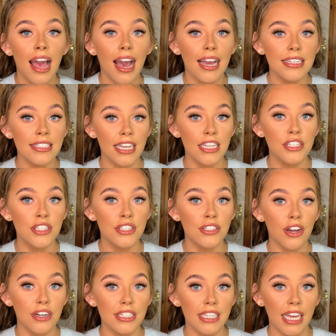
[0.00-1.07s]
I did
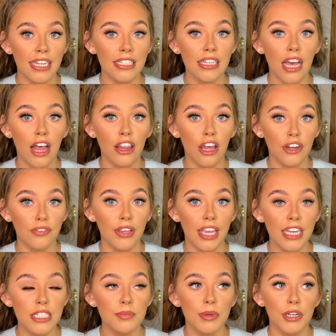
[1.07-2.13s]
start to get a lot of
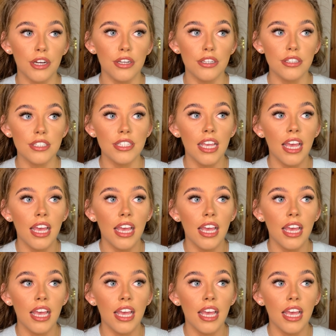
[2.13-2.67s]
hate because